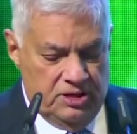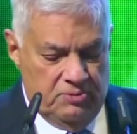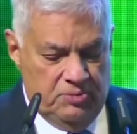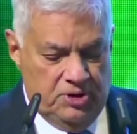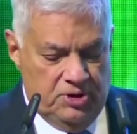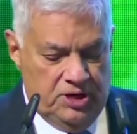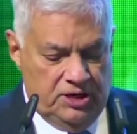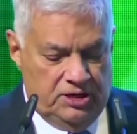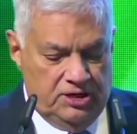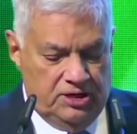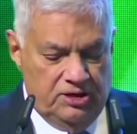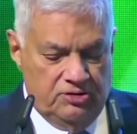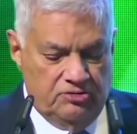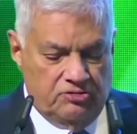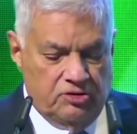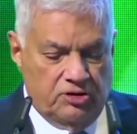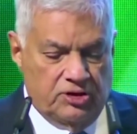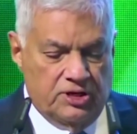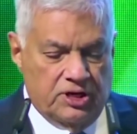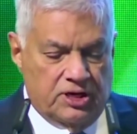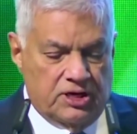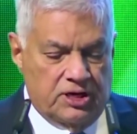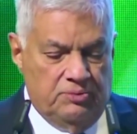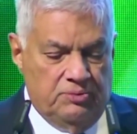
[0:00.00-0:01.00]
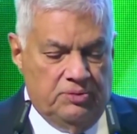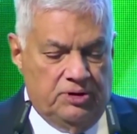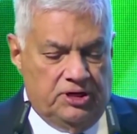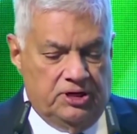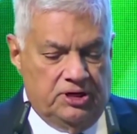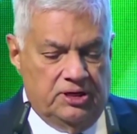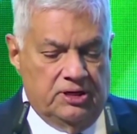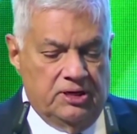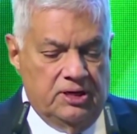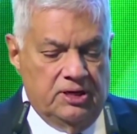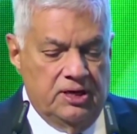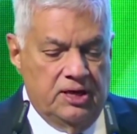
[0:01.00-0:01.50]
The meetings of the
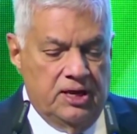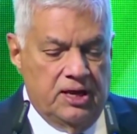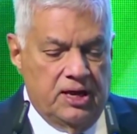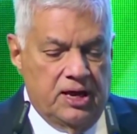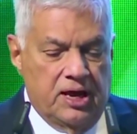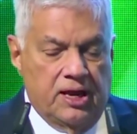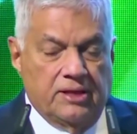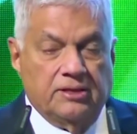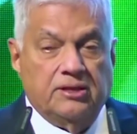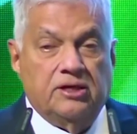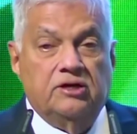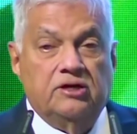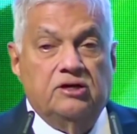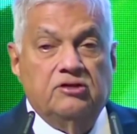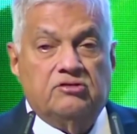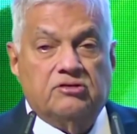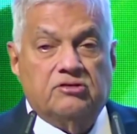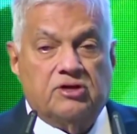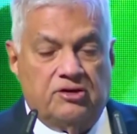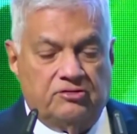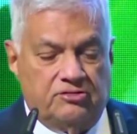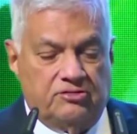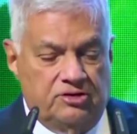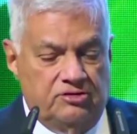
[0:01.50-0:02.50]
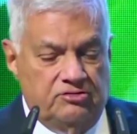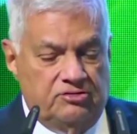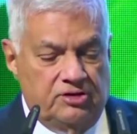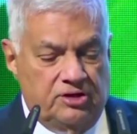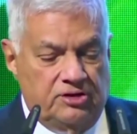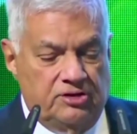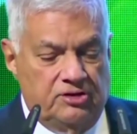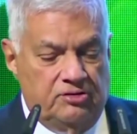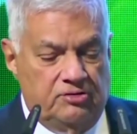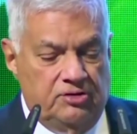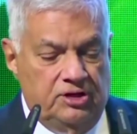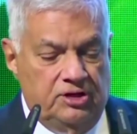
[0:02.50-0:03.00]
committee and the discussions
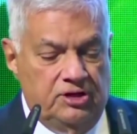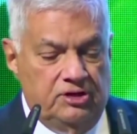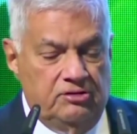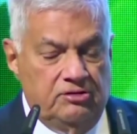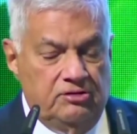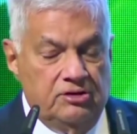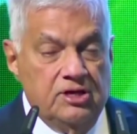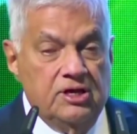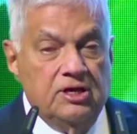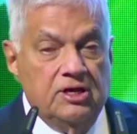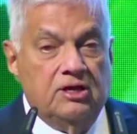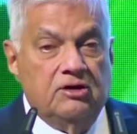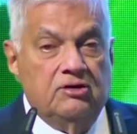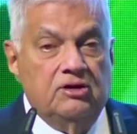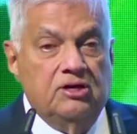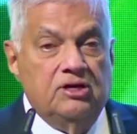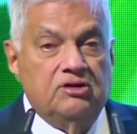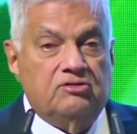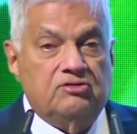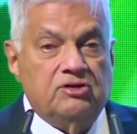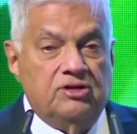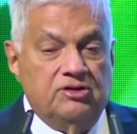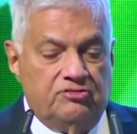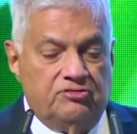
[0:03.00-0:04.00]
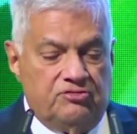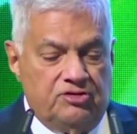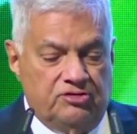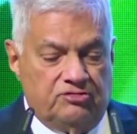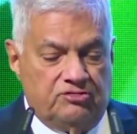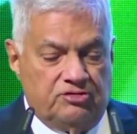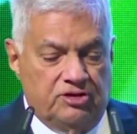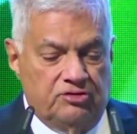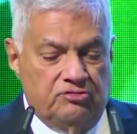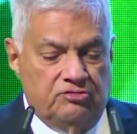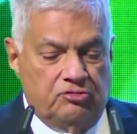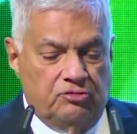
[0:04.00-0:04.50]
at the recent
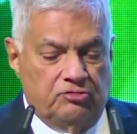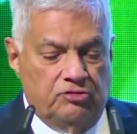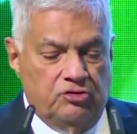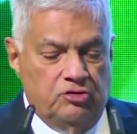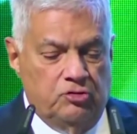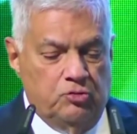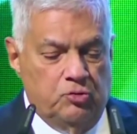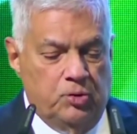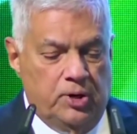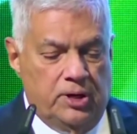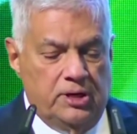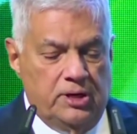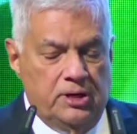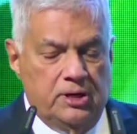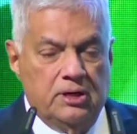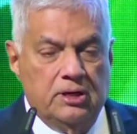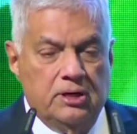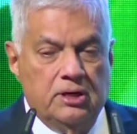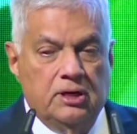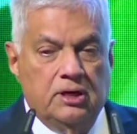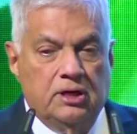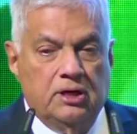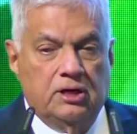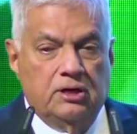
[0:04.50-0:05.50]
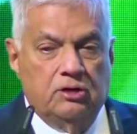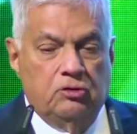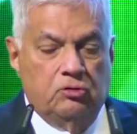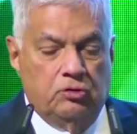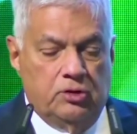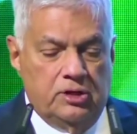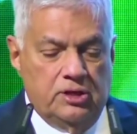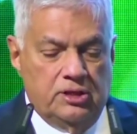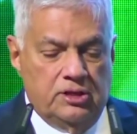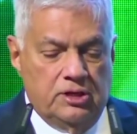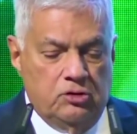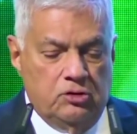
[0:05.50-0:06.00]
sessions of the UN
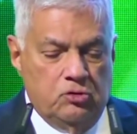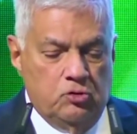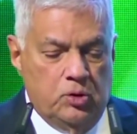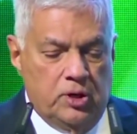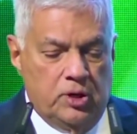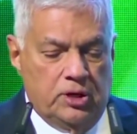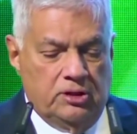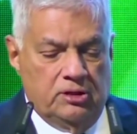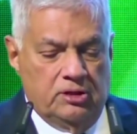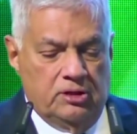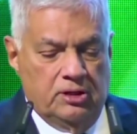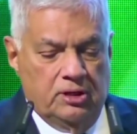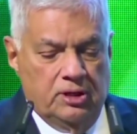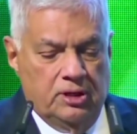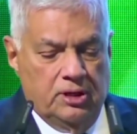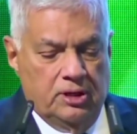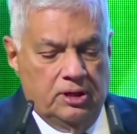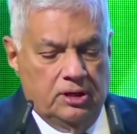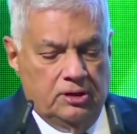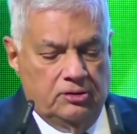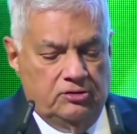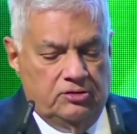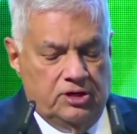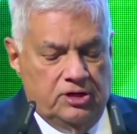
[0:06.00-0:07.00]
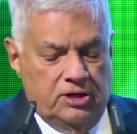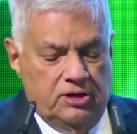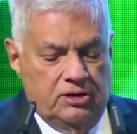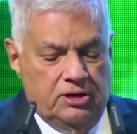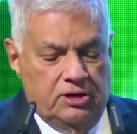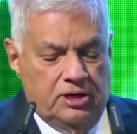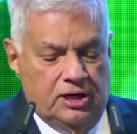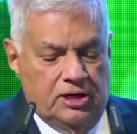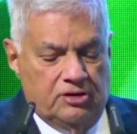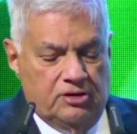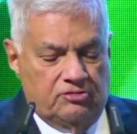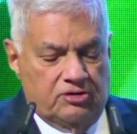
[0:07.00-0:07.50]
during the UN
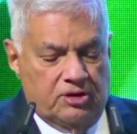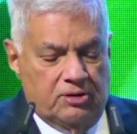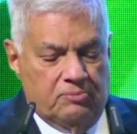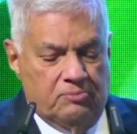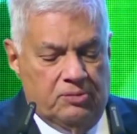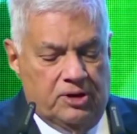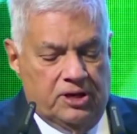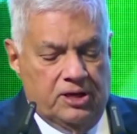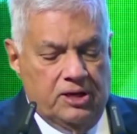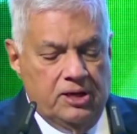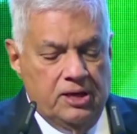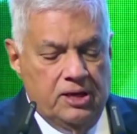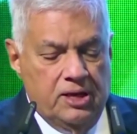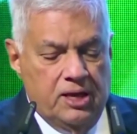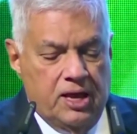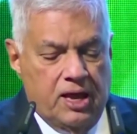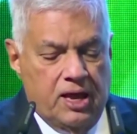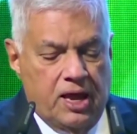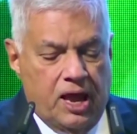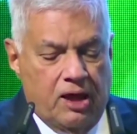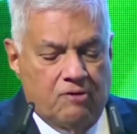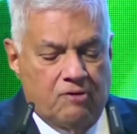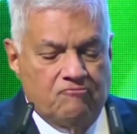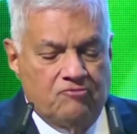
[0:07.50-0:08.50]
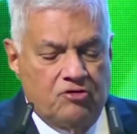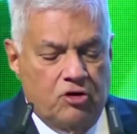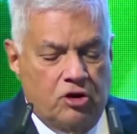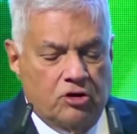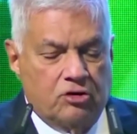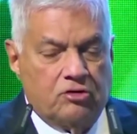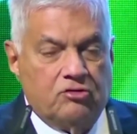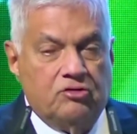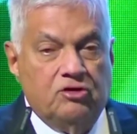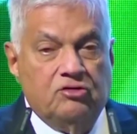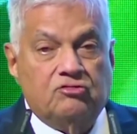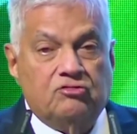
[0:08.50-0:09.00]
General Assembly have
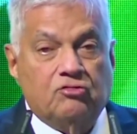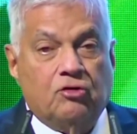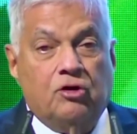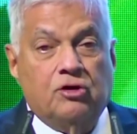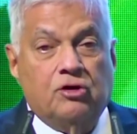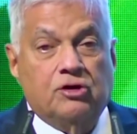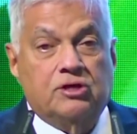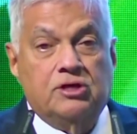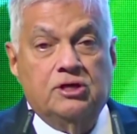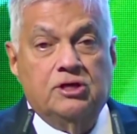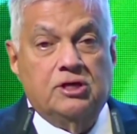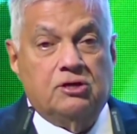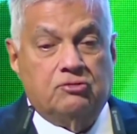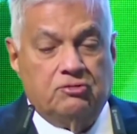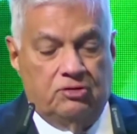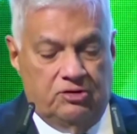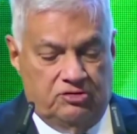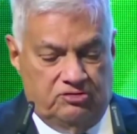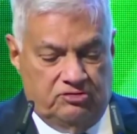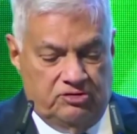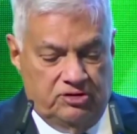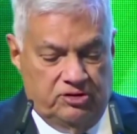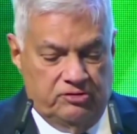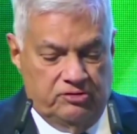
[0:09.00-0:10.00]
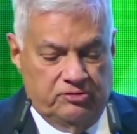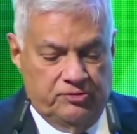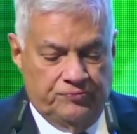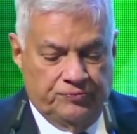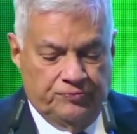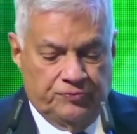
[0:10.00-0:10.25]
not resolved key questions.